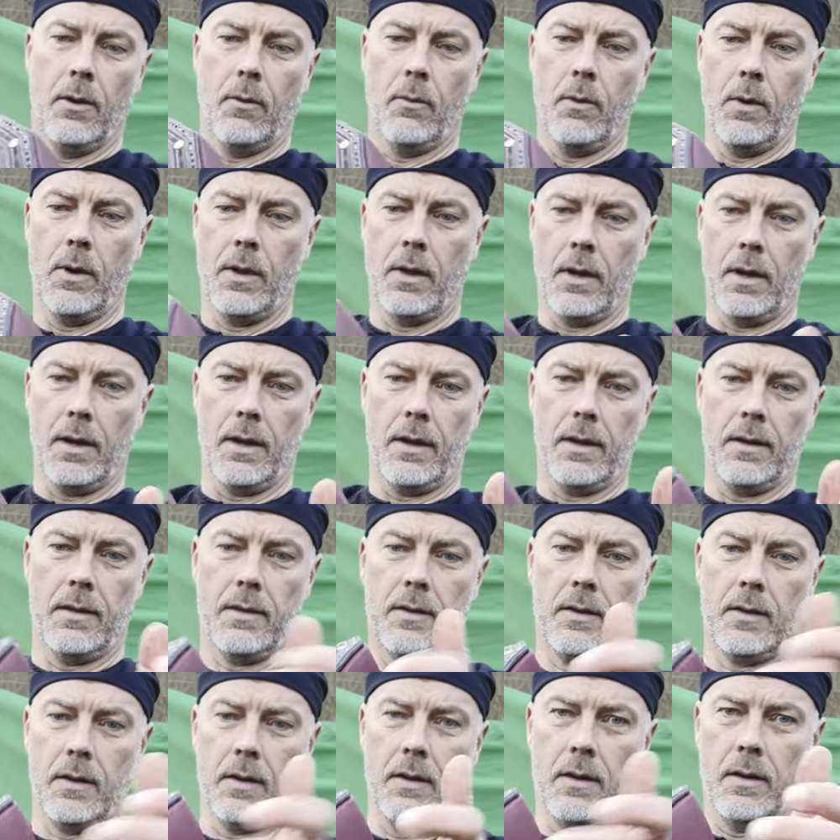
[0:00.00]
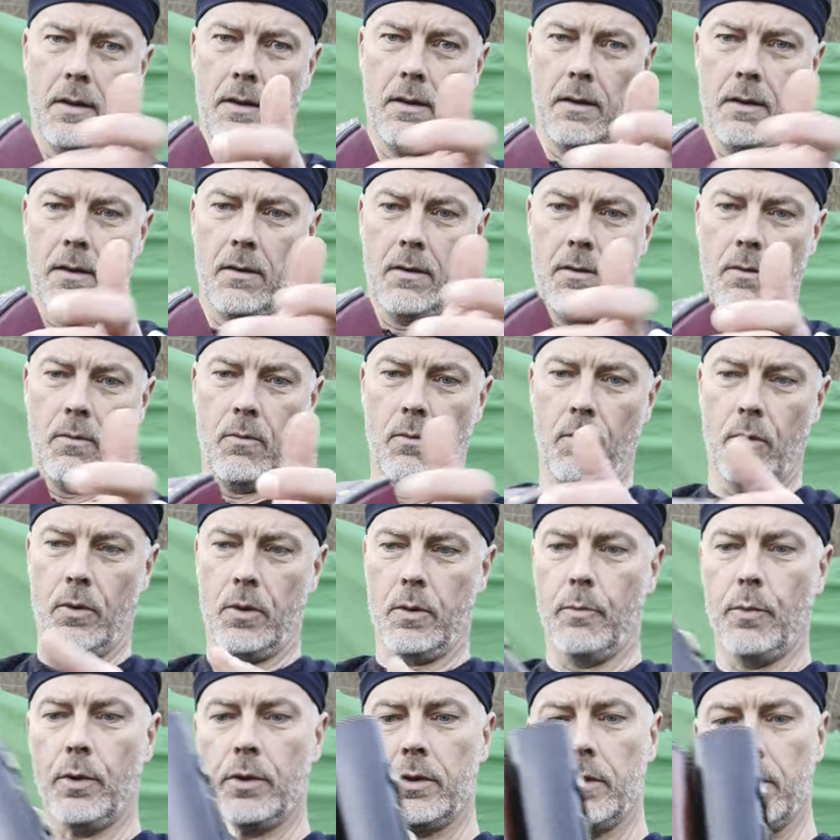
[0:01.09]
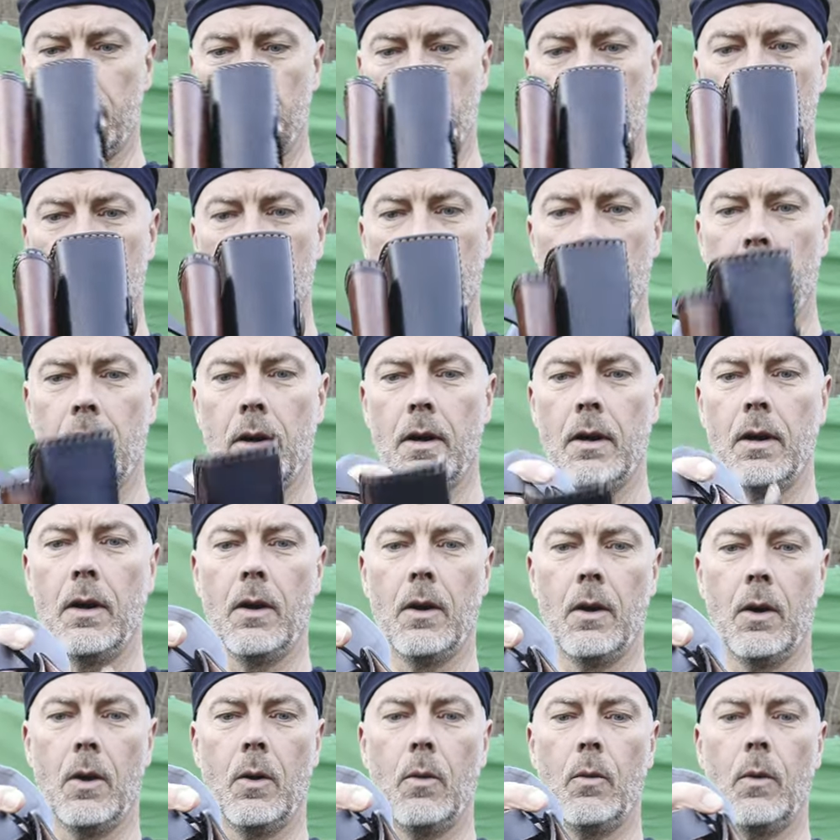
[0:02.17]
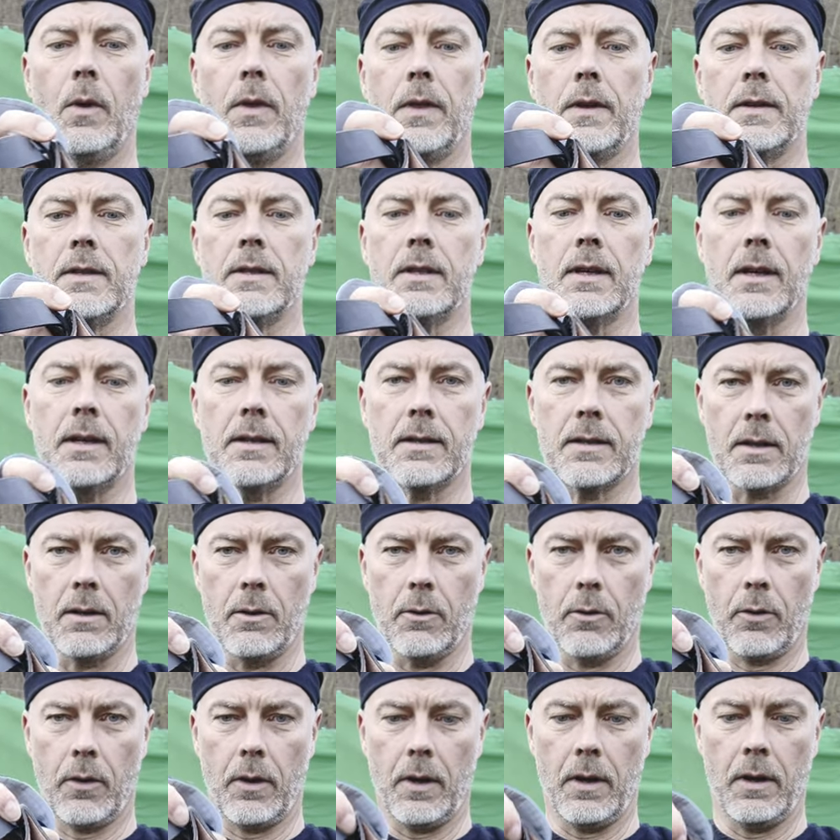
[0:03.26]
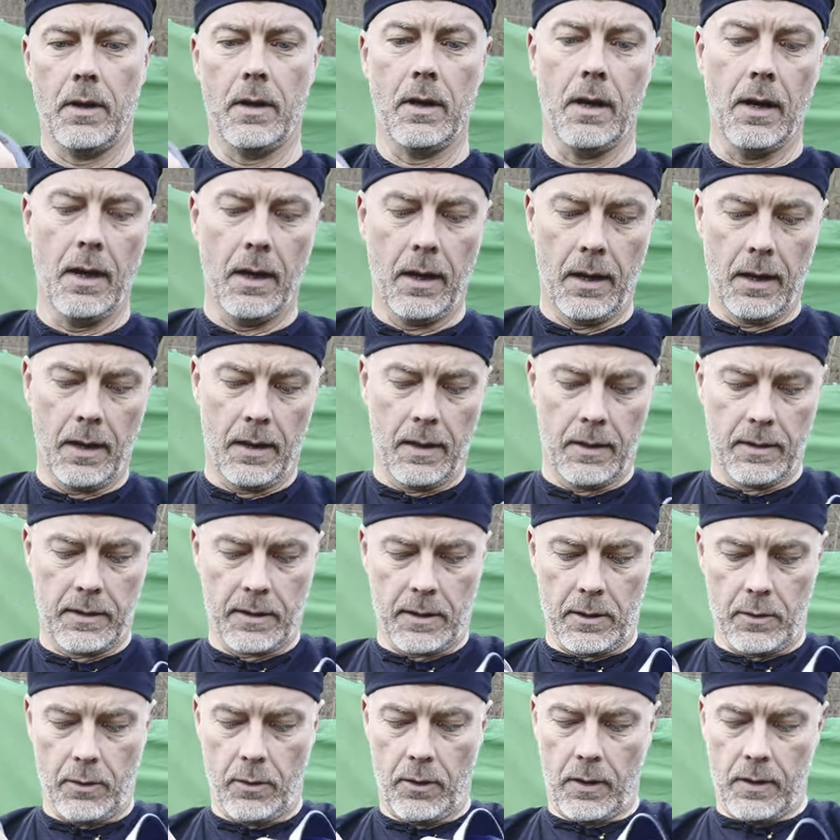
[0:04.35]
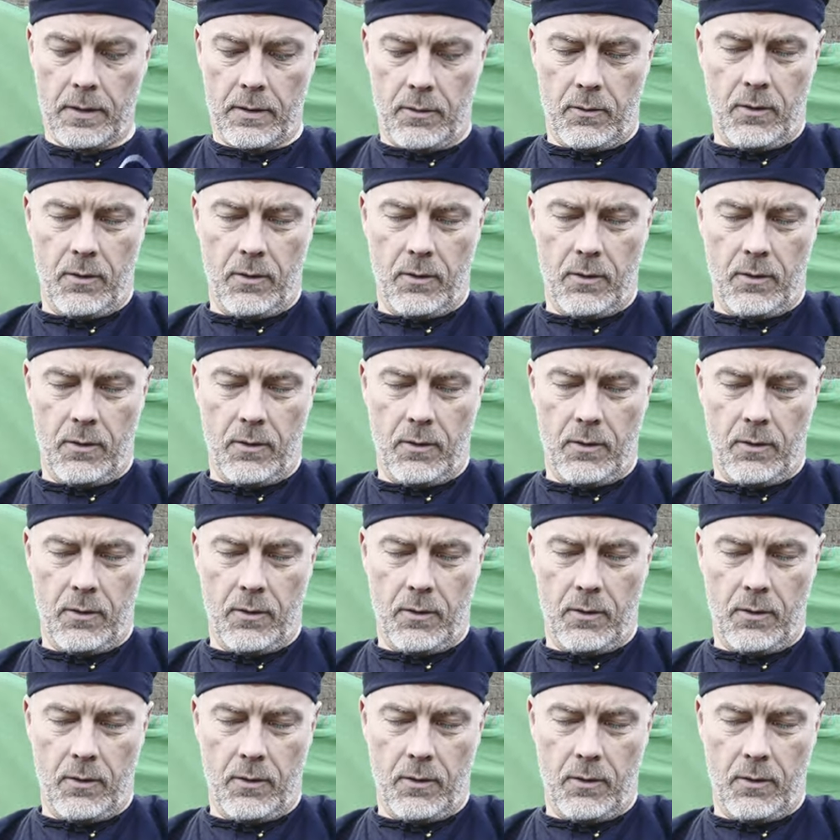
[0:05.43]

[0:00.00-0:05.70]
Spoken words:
with a nice wood bottom with this nice cloth in it. And this cloth is